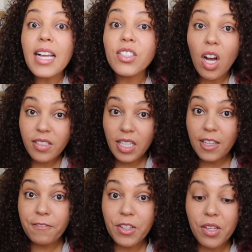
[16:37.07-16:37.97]
And not to
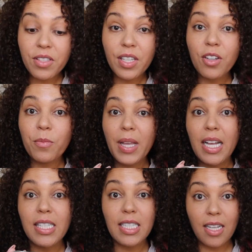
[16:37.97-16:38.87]
confuse you,
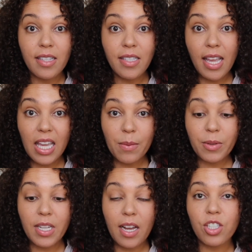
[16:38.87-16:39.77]
because it does say heat
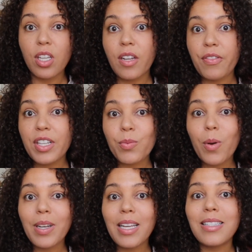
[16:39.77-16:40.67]
protection, this
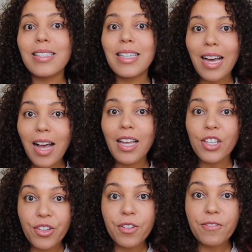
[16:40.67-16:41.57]
one is not
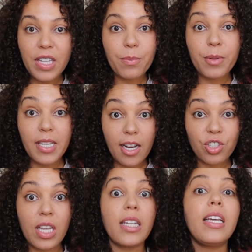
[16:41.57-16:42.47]
UV
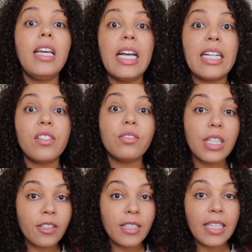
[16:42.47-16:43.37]
protection. It's
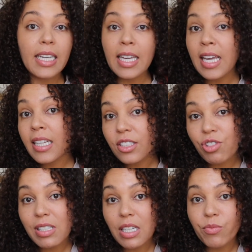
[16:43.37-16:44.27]
literally heat,
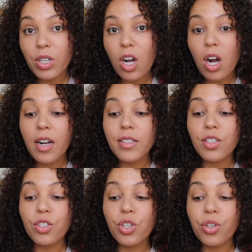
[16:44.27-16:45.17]
just in regards
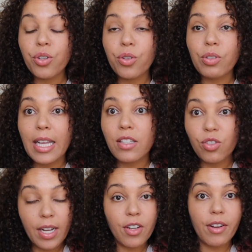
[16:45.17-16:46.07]
to like
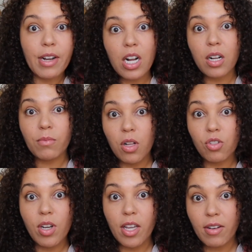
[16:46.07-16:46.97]
straightening your hair, blow
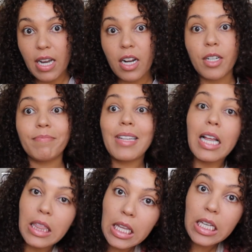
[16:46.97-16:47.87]
drying your hair,
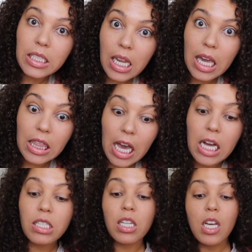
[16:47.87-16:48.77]
things like
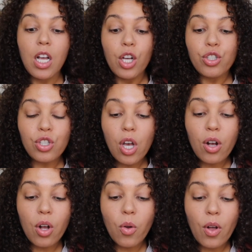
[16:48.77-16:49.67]
that.
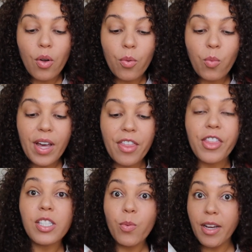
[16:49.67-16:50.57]
So with
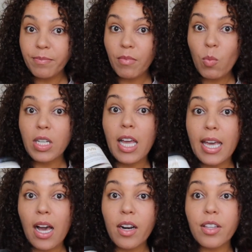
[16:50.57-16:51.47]
this one, when I
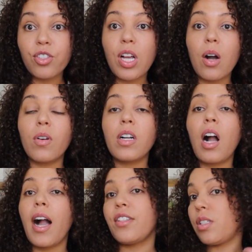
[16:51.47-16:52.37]
get out of the shower,
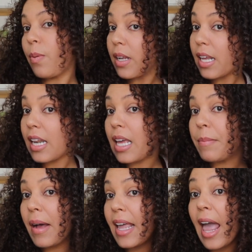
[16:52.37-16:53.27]
I just put it in
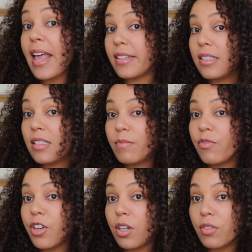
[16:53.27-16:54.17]
my ends.
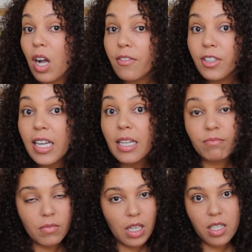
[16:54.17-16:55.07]
For recovery,
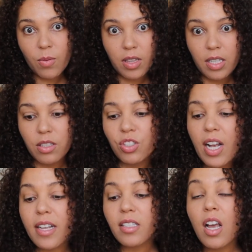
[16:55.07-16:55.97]
it is what they
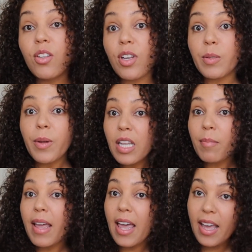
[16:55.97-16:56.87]
suggest. So I just put it in
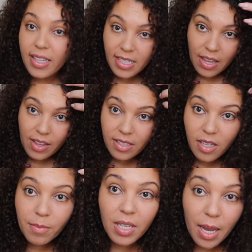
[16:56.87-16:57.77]
my ends, and then
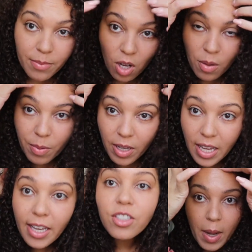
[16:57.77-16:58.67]
sometimes I'll put
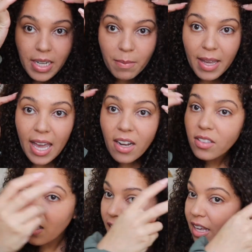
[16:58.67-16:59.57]
it right at my
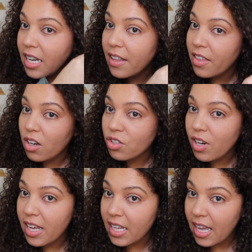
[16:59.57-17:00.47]
hairline, and then I'll
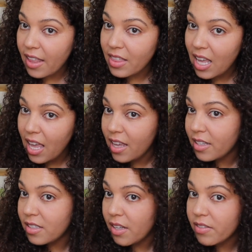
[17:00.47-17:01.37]
try to get the
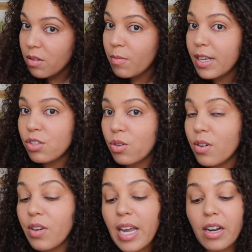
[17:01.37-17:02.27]
ends of some of my
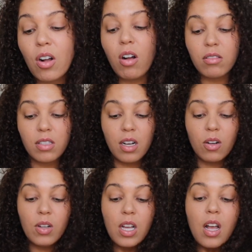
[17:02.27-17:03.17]
shorter hair also.